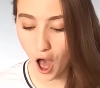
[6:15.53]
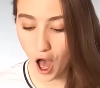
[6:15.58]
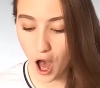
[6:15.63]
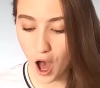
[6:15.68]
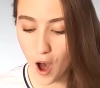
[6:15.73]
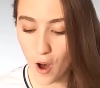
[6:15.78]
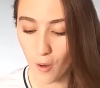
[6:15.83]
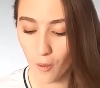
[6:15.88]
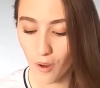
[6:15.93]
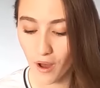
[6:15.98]

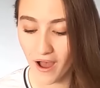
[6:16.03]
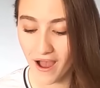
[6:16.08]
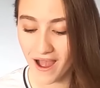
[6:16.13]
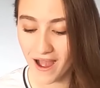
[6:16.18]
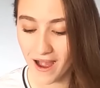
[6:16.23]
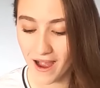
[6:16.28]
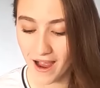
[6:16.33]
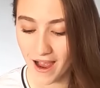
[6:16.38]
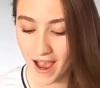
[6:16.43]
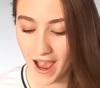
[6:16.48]
Oh,
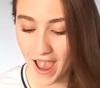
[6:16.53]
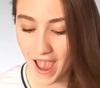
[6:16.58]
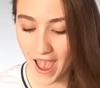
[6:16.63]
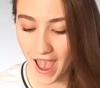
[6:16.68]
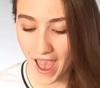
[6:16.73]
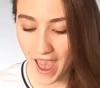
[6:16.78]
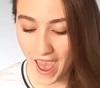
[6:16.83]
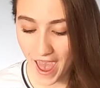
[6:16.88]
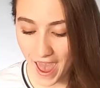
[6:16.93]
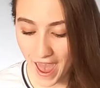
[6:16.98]

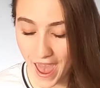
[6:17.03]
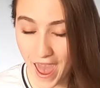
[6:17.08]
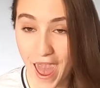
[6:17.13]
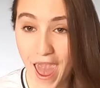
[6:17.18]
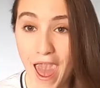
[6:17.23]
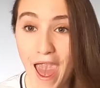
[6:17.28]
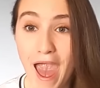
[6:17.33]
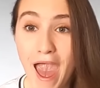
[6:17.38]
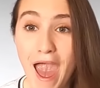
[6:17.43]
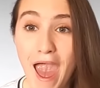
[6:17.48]

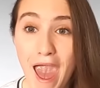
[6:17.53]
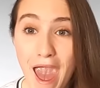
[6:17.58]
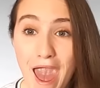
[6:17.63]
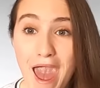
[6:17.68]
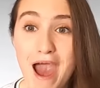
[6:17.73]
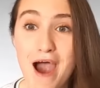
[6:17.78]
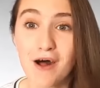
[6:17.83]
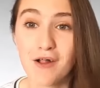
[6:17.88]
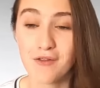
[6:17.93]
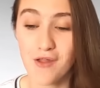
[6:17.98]

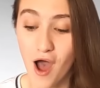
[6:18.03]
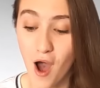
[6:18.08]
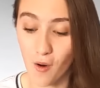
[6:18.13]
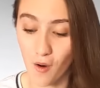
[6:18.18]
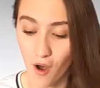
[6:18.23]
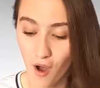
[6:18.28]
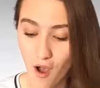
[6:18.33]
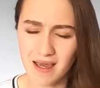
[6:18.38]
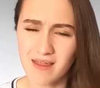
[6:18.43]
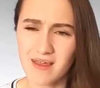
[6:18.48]
hell
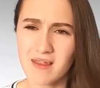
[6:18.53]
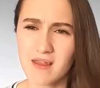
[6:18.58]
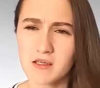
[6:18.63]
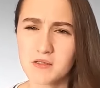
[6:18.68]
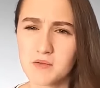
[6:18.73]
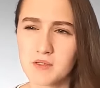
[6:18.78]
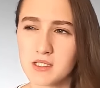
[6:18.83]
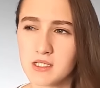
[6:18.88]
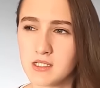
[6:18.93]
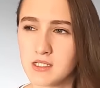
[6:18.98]
no. I think
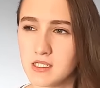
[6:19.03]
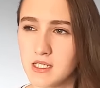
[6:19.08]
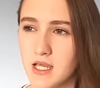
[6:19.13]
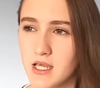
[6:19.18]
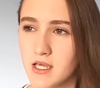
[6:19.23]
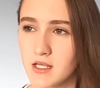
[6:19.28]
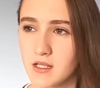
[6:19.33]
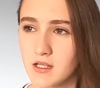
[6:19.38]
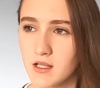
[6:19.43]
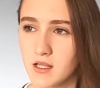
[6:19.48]
this was
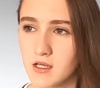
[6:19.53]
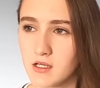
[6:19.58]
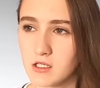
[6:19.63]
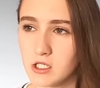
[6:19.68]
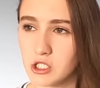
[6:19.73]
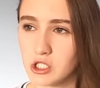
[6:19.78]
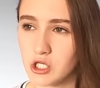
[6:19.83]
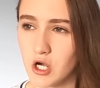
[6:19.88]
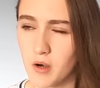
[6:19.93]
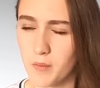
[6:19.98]
taken in
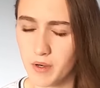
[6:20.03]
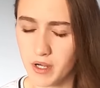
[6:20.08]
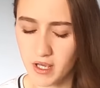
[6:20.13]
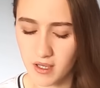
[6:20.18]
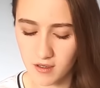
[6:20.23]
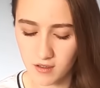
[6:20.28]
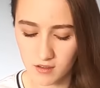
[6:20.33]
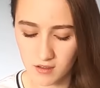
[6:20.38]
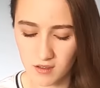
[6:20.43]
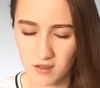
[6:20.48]
like
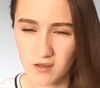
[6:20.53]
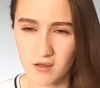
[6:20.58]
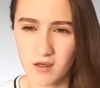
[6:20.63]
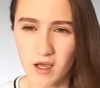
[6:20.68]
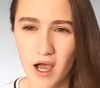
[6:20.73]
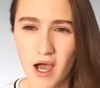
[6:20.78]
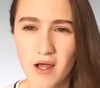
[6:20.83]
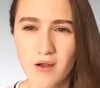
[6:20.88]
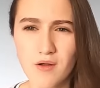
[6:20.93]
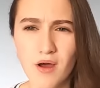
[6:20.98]
Germany.
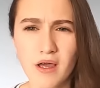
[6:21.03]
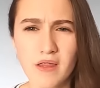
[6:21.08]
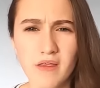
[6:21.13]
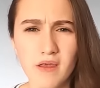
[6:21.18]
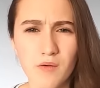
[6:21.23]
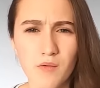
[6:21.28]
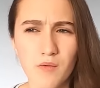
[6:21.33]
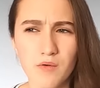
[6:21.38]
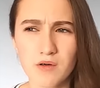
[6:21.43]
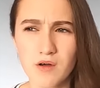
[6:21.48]
I don't know, I
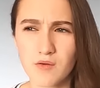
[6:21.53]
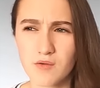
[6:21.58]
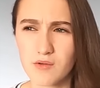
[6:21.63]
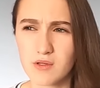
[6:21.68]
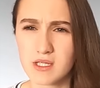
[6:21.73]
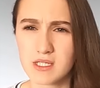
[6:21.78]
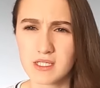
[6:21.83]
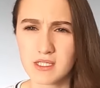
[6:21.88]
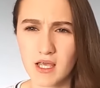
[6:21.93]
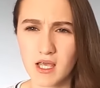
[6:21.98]
think we were going
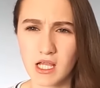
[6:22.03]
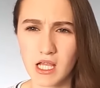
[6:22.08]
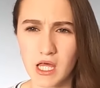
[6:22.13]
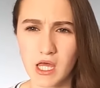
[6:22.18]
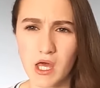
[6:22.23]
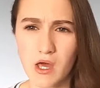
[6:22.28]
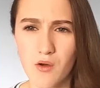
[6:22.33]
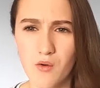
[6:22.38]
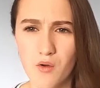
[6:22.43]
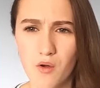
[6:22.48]
to this thing
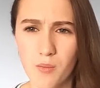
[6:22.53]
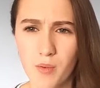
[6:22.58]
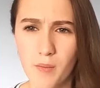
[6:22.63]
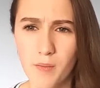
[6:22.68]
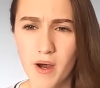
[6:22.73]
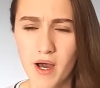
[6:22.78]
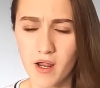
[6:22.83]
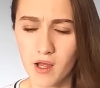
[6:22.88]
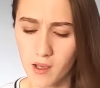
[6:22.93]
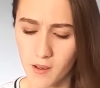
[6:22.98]
like Europa
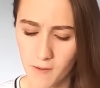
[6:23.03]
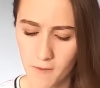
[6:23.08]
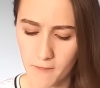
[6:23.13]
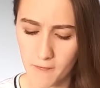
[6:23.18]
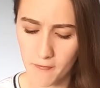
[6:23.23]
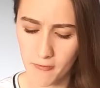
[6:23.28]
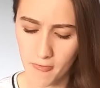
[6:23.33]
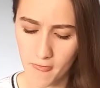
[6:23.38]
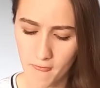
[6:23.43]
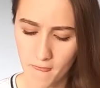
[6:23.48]
Park.
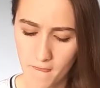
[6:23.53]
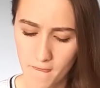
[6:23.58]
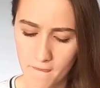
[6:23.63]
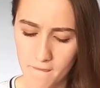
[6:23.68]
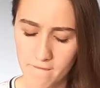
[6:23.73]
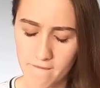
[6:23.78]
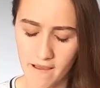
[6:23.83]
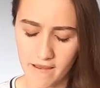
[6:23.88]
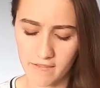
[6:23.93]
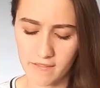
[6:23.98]

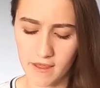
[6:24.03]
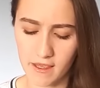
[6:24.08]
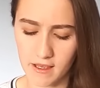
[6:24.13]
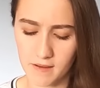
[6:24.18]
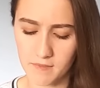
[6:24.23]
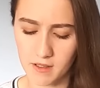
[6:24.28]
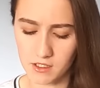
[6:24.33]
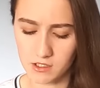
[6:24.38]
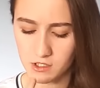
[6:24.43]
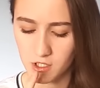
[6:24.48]
I think,
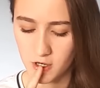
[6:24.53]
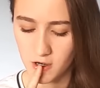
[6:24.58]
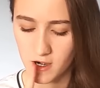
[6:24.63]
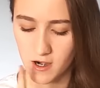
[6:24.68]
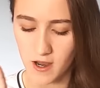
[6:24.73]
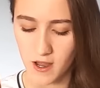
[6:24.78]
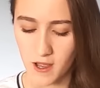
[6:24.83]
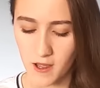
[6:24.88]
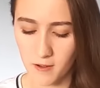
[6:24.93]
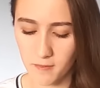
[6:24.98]
I'm not sure.
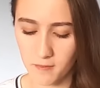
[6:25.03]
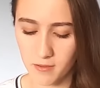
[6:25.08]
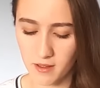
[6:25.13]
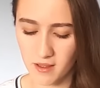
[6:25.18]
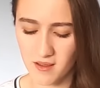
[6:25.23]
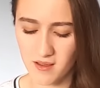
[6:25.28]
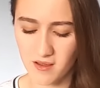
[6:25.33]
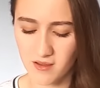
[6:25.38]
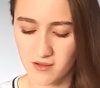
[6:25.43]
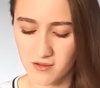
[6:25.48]

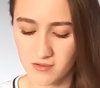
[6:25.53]
But